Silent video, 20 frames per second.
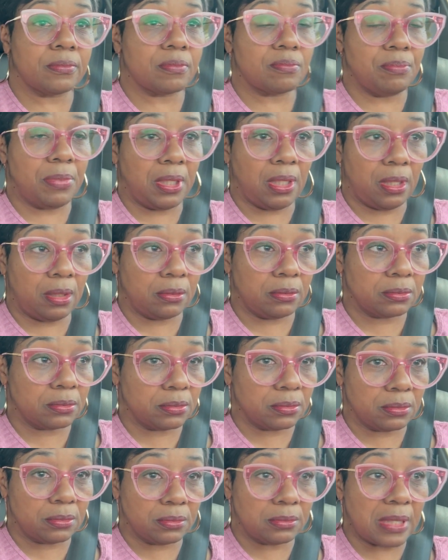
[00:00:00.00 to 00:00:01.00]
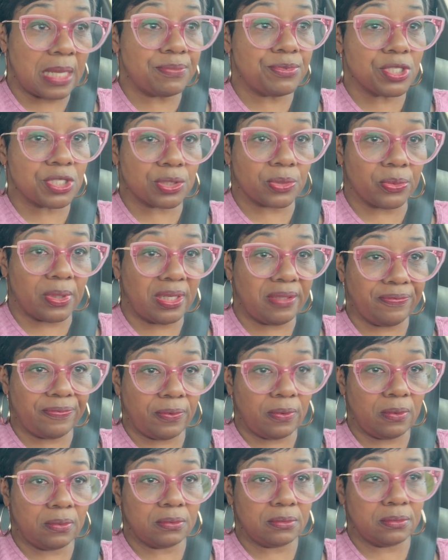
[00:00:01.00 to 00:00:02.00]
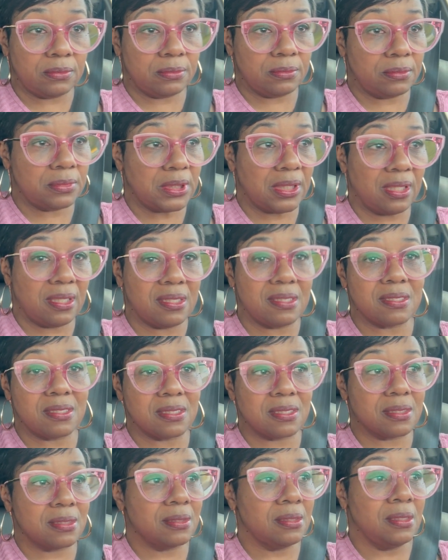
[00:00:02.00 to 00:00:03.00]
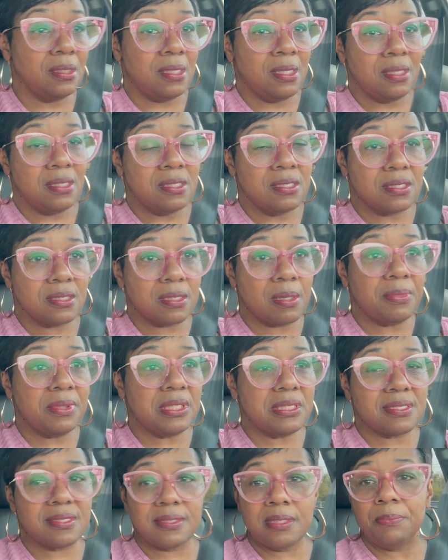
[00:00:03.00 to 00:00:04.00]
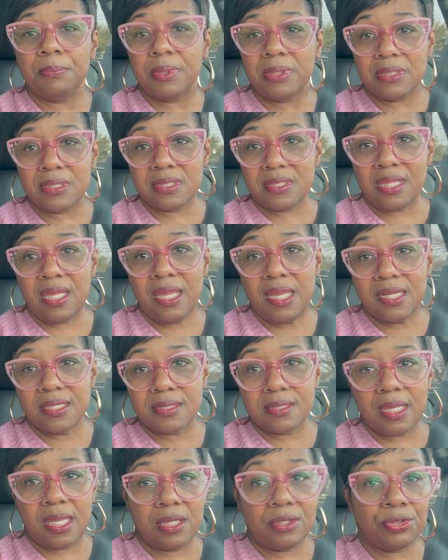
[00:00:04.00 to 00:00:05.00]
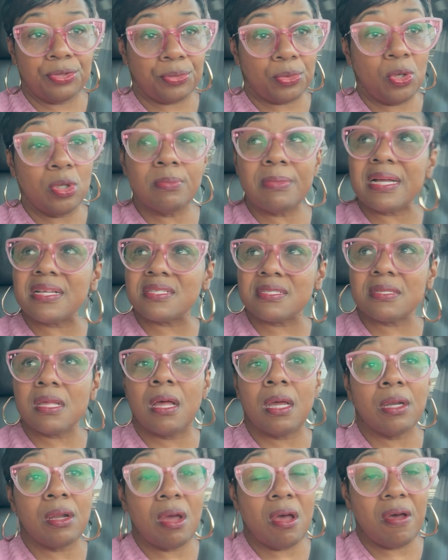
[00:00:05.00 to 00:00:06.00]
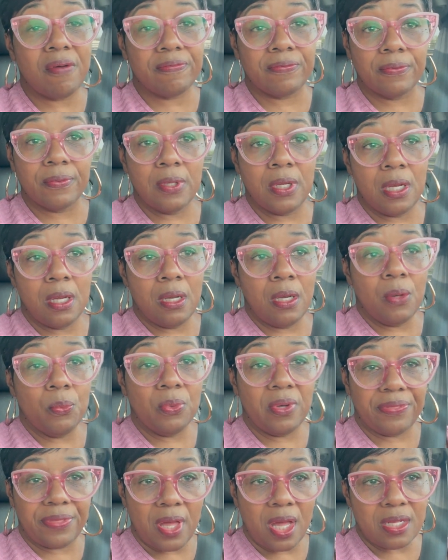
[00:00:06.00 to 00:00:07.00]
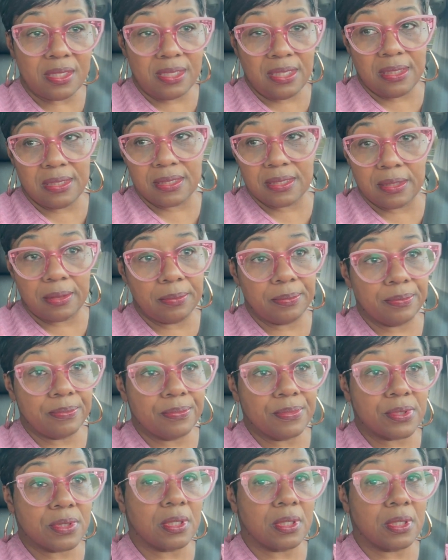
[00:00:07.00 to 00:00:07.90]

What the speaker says: But I'm just grateful because some of the simplest things can throw my son off with autism.